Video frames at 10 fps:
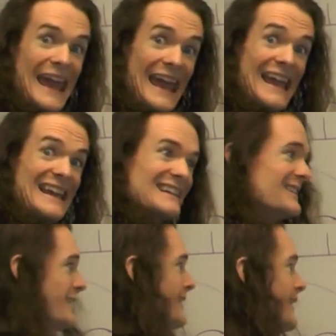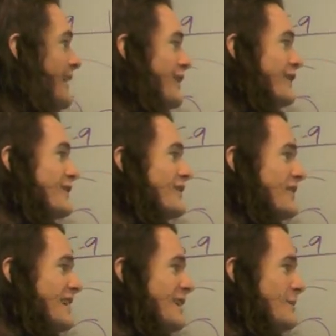and they're
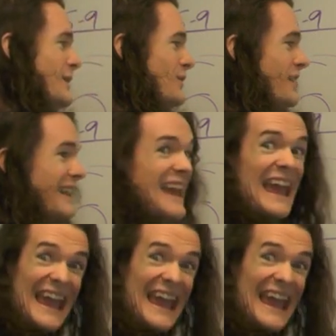listening to music,